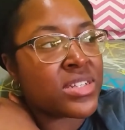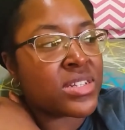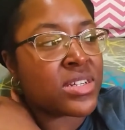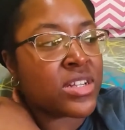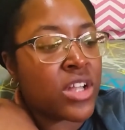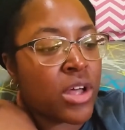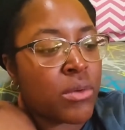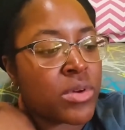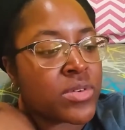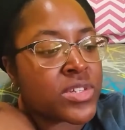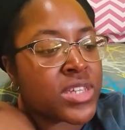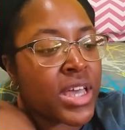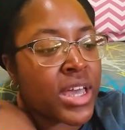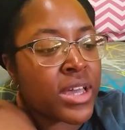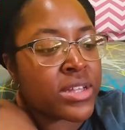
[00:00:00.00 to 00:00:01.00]
Chloe was
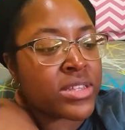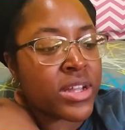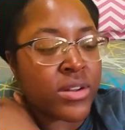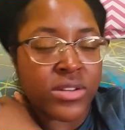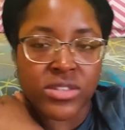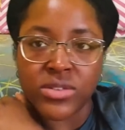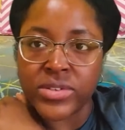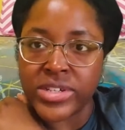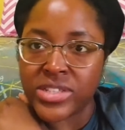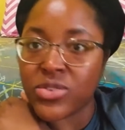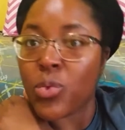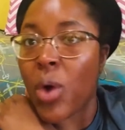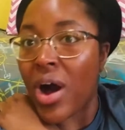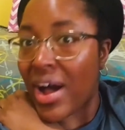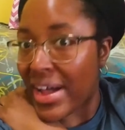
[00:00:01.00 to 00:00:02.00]
like, there's a
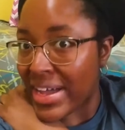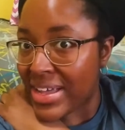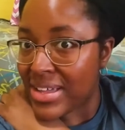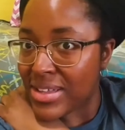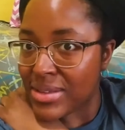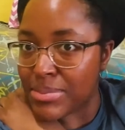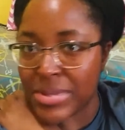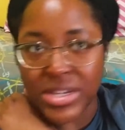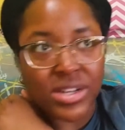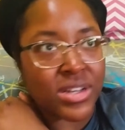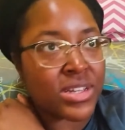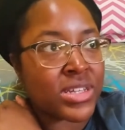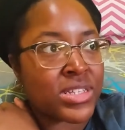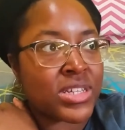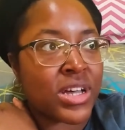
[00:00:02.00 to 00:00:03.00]
reason why,
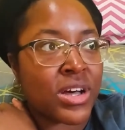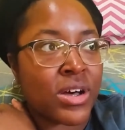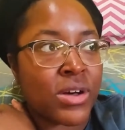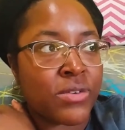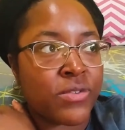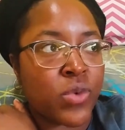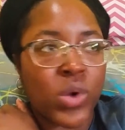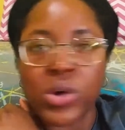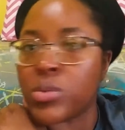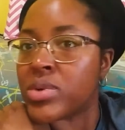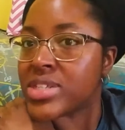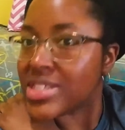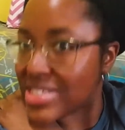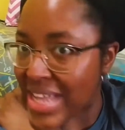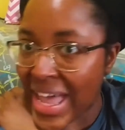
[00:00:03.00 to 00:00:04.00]
because of what
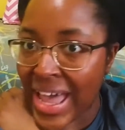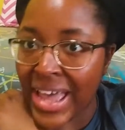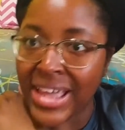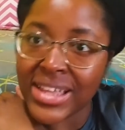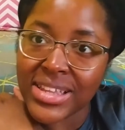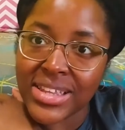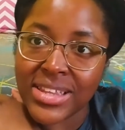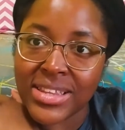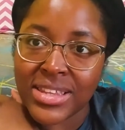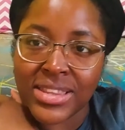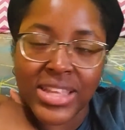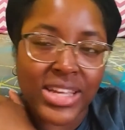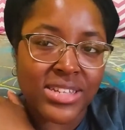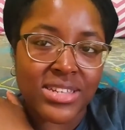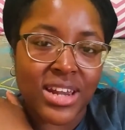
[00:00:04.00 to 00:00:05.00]
was said,
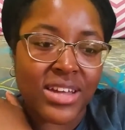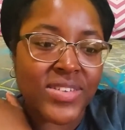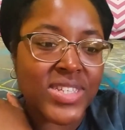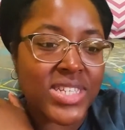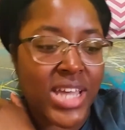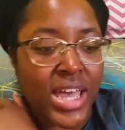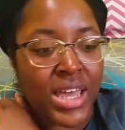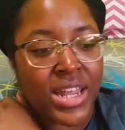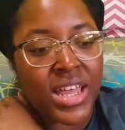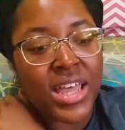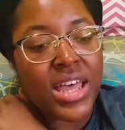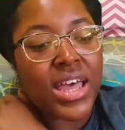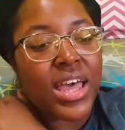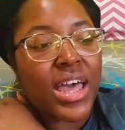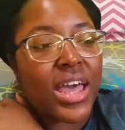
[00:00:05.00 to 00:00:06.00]
things that I said.
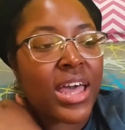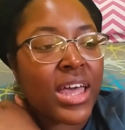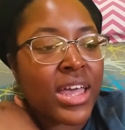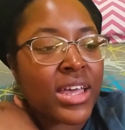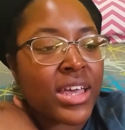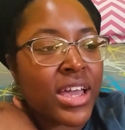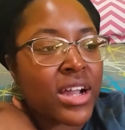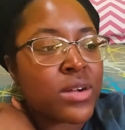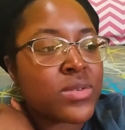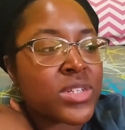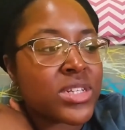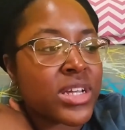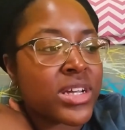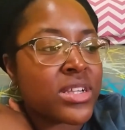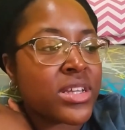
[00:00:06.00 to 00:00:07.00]
And Kara
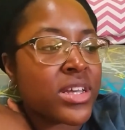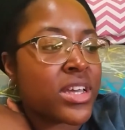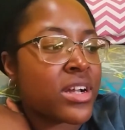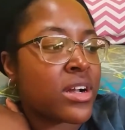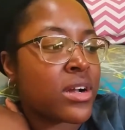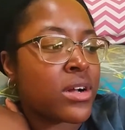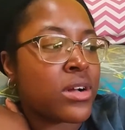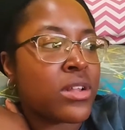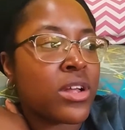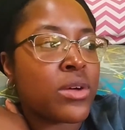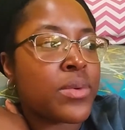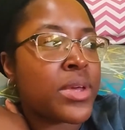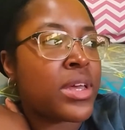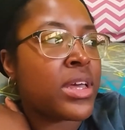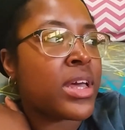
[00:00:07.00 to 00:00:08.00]
was like, look here,
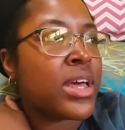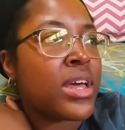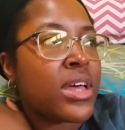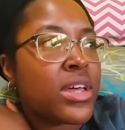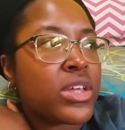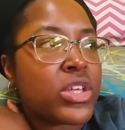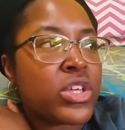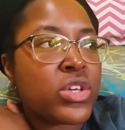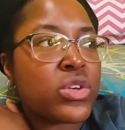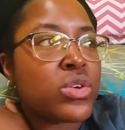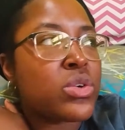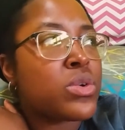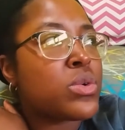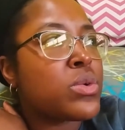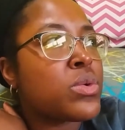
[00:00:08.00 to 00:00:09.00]
Chloe,
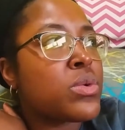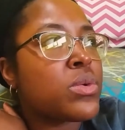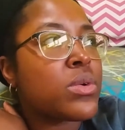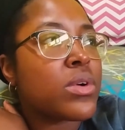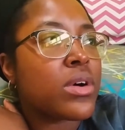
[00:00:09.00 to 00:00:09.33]
you